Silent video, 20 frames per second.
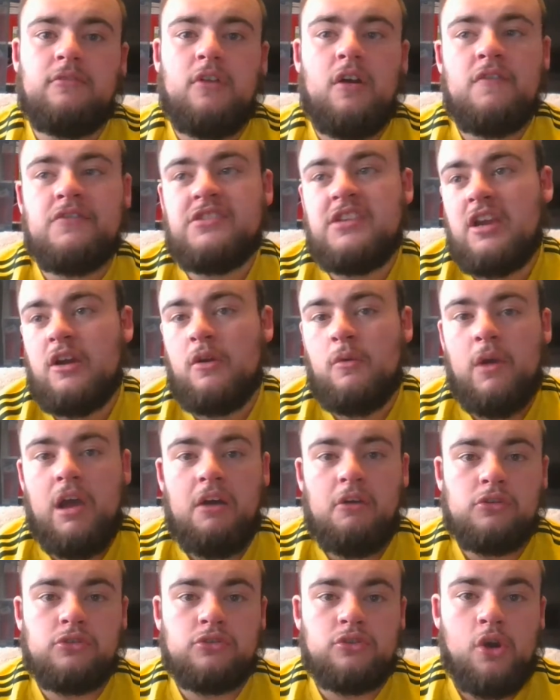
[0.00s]
Obviously,
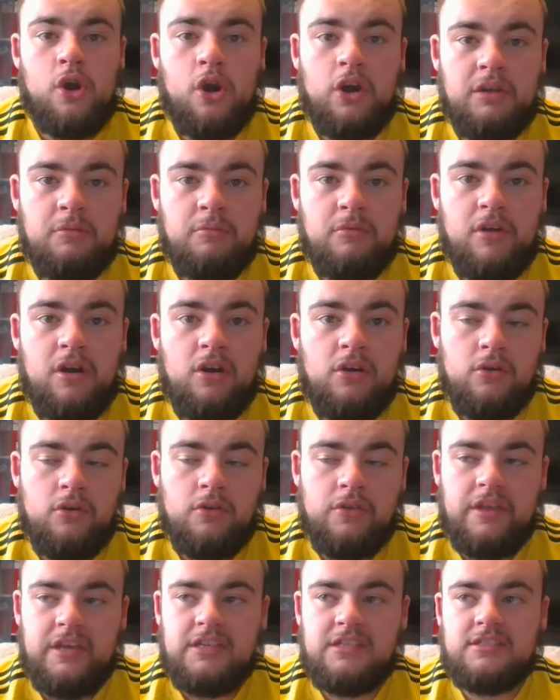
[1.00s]
Aguero scored it. We all know
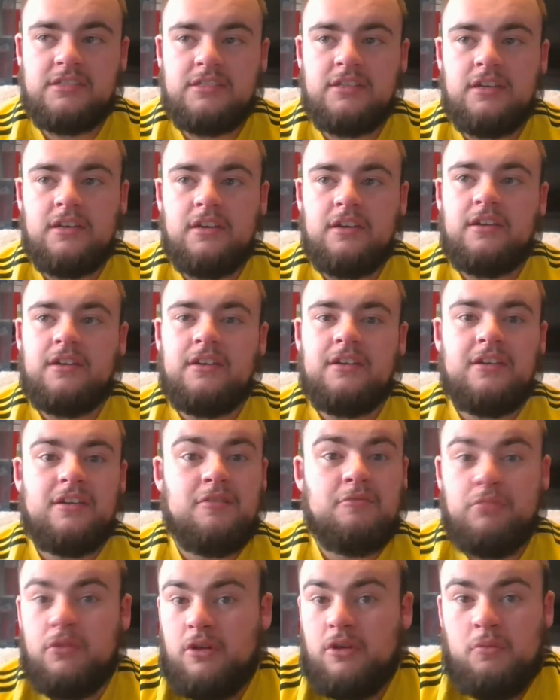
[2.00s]
this.
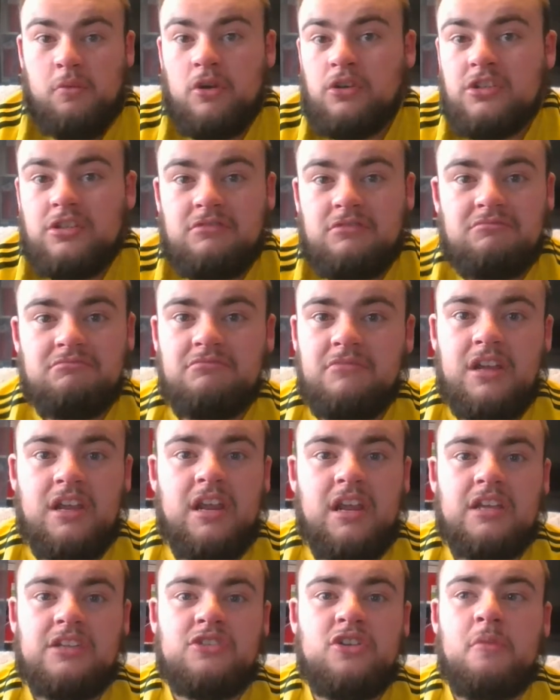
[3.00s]
But it wasn't.
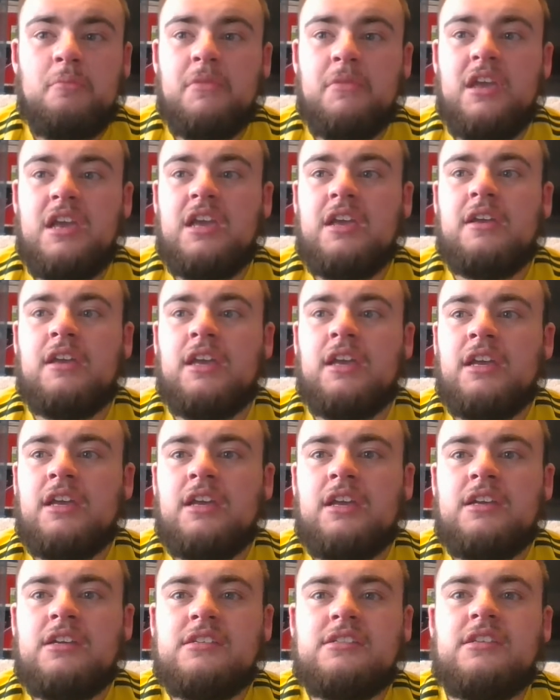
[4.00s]
And it's not me
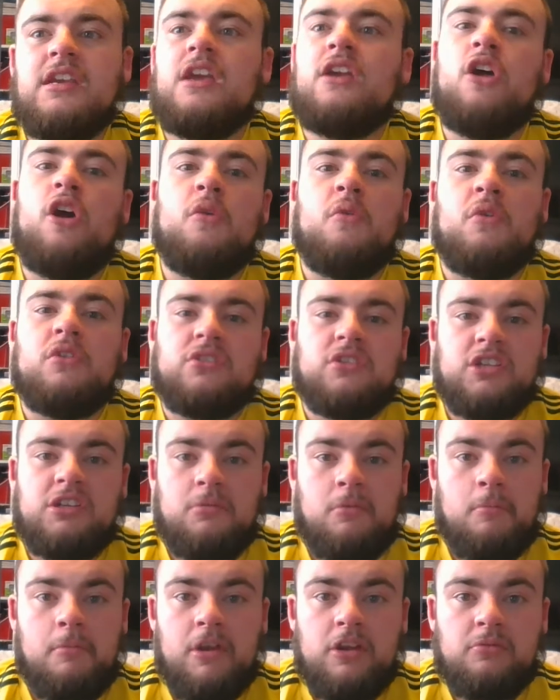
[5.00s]
saying, you know, it wasn't because
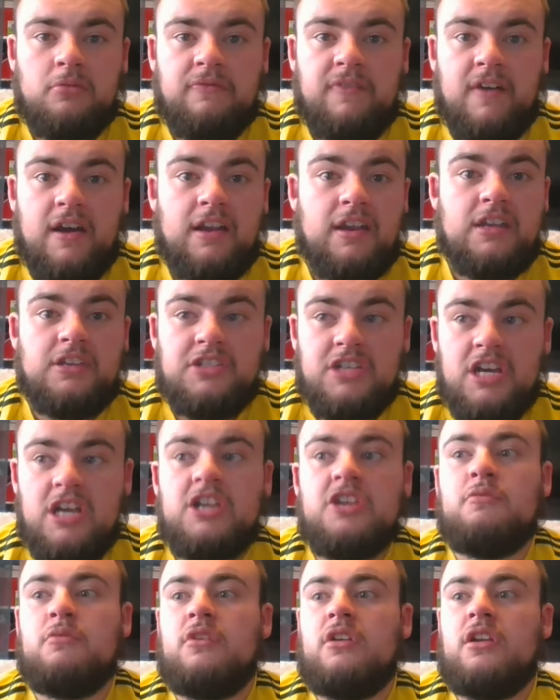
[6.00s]
I'm a Middlesbrough fan. It
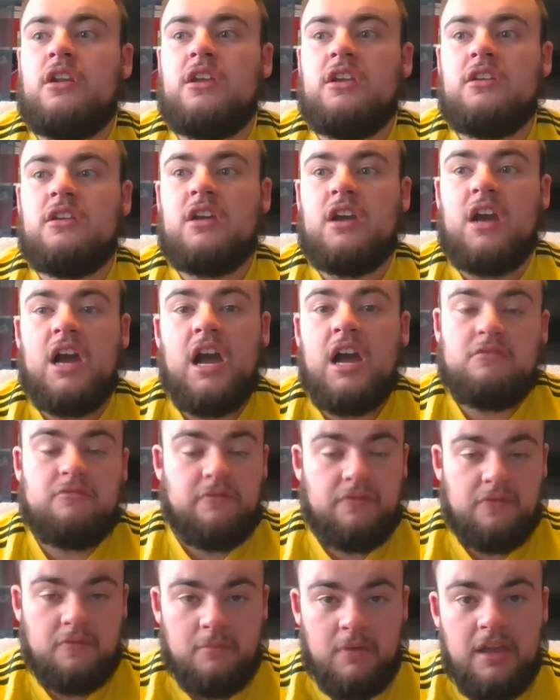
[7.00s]
genuinely,
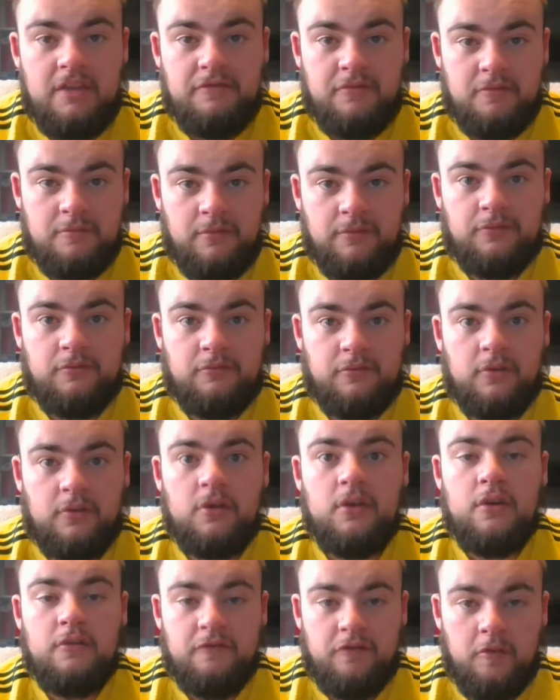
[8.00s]
for
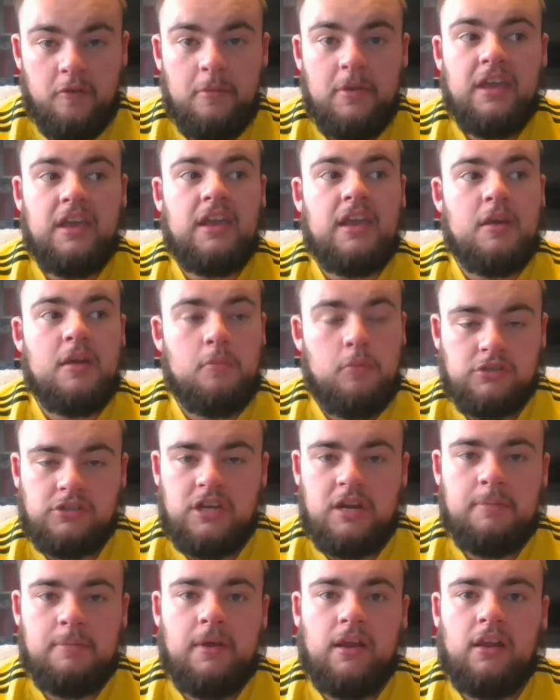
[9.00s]
me, it
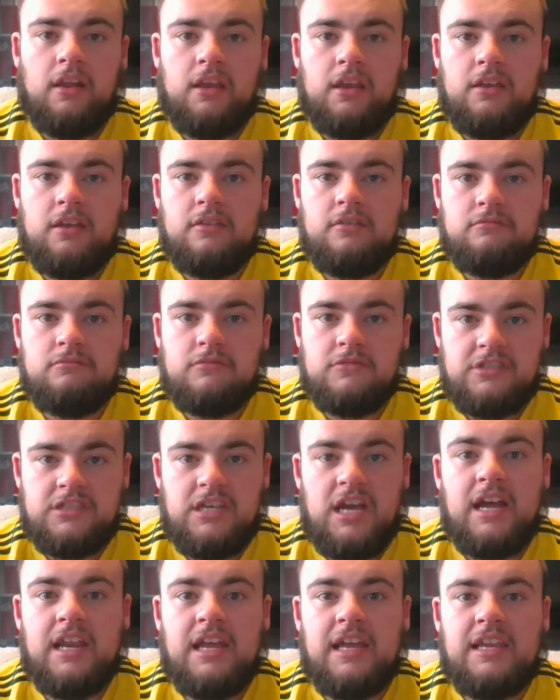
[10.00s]
wasn't a penalty.
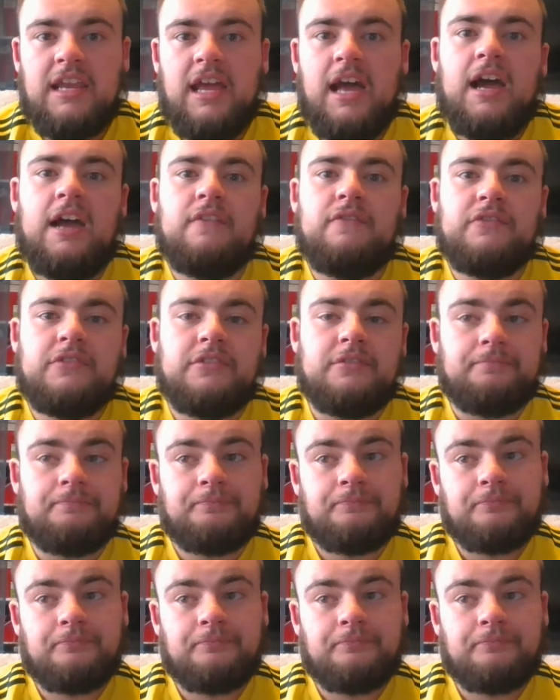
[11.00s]
Sané dives.